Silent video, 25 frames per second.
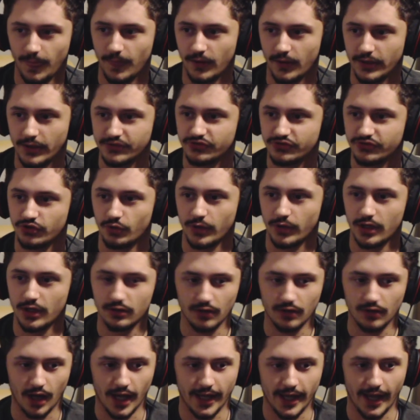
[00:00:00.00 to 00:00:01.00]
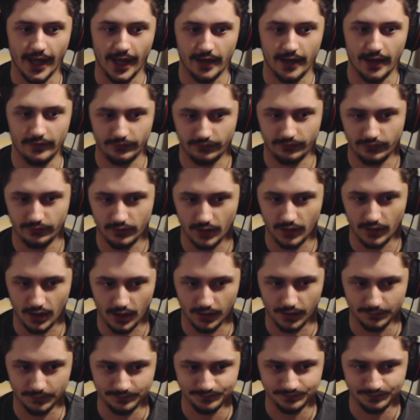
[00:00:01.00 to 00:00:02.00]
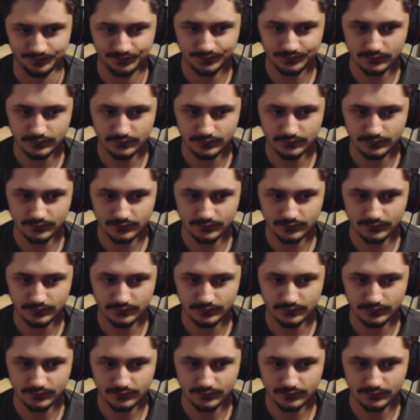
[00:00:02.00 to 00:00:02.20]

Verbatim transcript: And so here I have um,